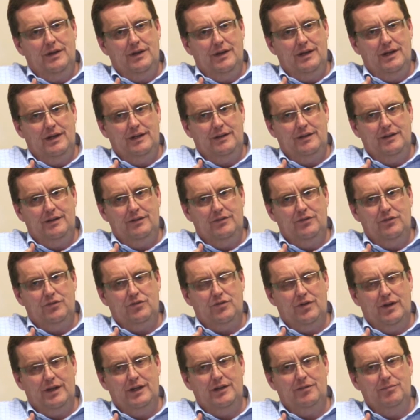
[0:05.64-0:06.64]
uh, a decent
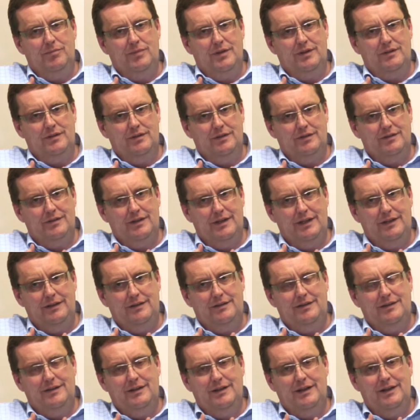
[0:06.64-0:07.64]
trading business.
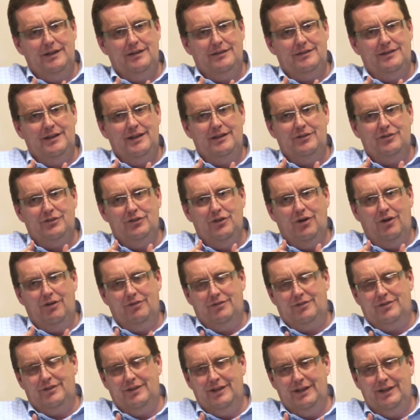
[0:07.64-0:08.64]
It, it, it's
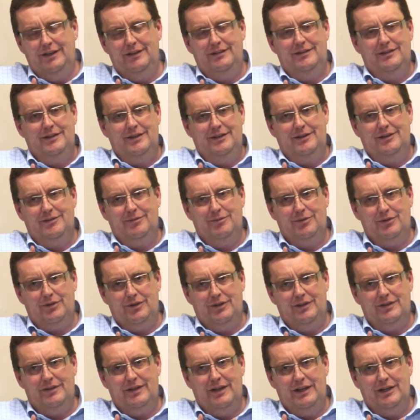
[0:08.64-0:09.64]
not easy. I'm not
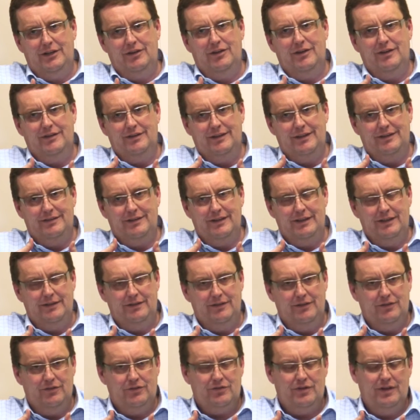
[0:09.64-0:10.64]
going to tell you it's
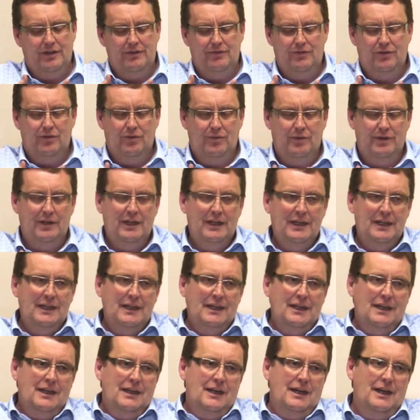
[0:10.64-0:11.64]
easy and straightforward.
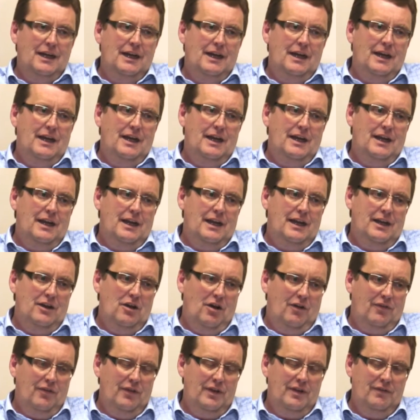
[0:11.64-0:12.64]
Uh, it
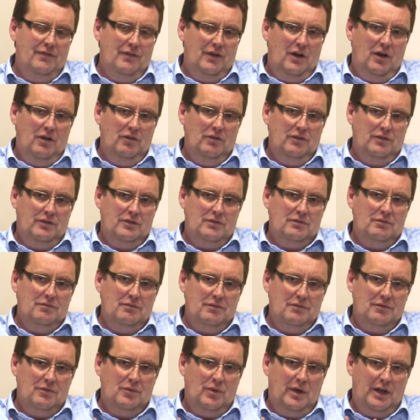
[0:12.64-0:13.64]
often involves
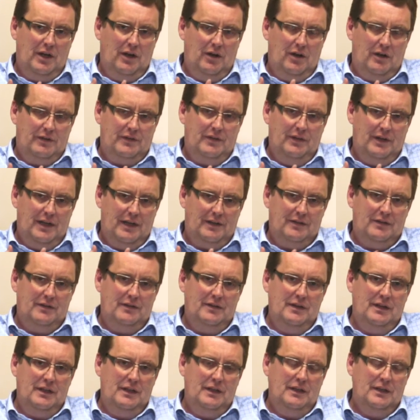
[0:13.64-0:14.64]
quite a lot of
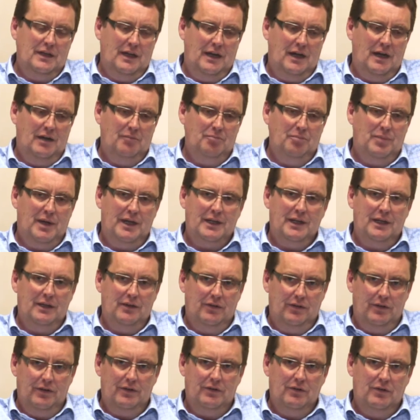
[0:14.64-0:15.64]
tenacity, and
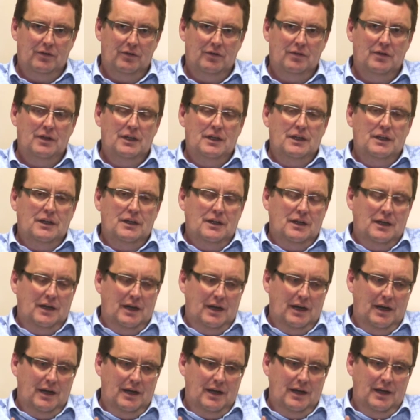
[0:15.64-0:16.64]
banging on the door,
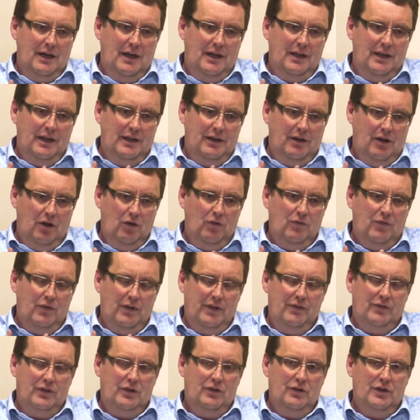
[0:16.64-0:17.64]
uh, and then
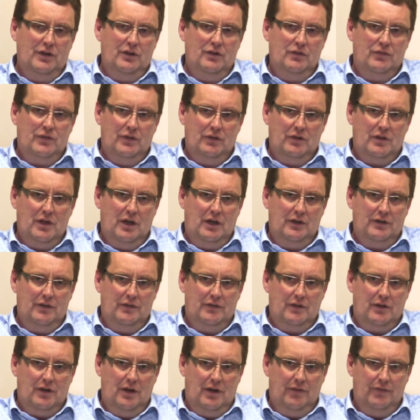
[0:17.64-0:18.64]
hopefully, if you're good enough, you'll
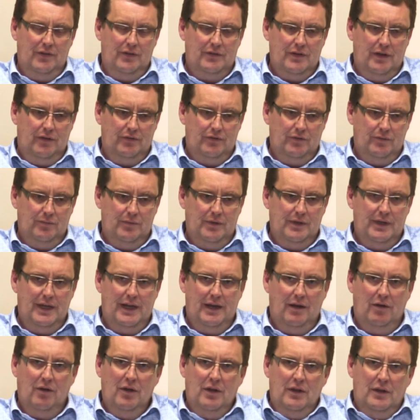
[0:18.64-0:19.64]
carve, carve yourself something
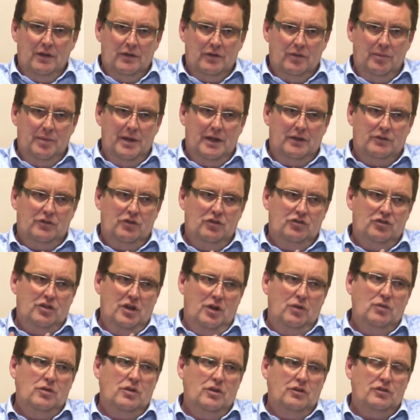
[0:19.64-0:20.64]
out. To be able to
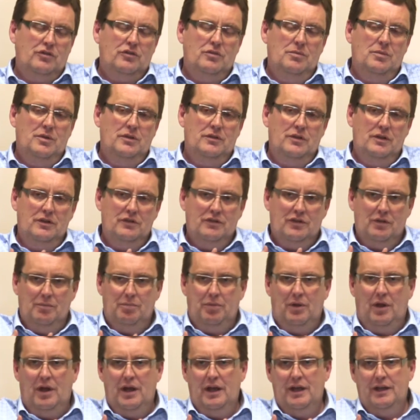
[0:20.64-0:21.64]
show customers and
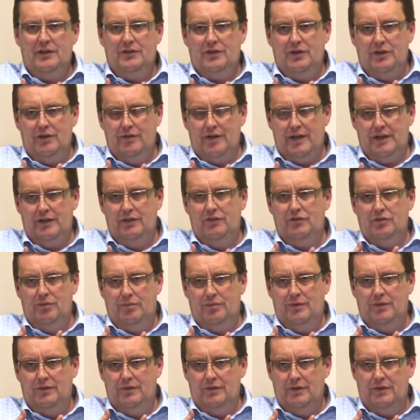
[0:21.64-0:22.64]
suppliers that you're adding
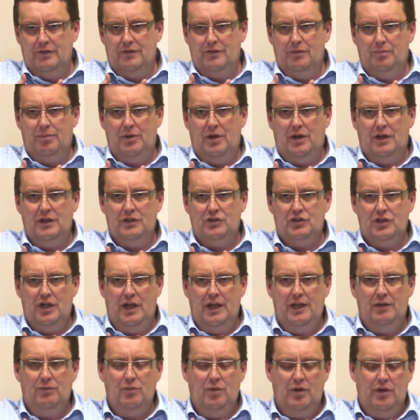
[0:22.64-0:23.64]
something to the supply
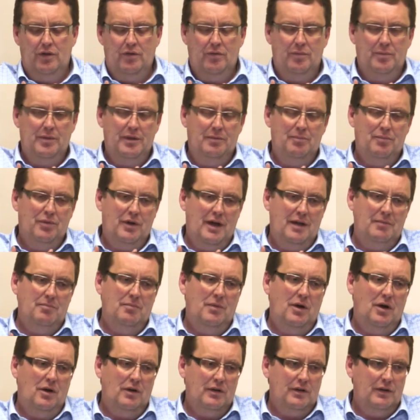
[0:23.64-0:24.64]
chain, whether it be
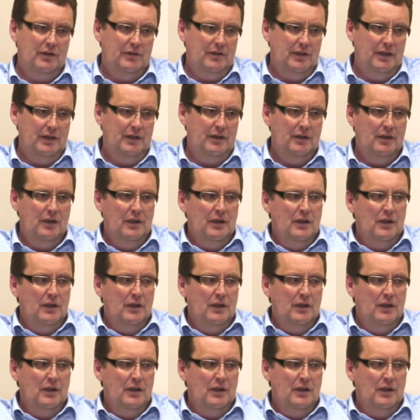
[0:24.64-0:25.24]
brand marketing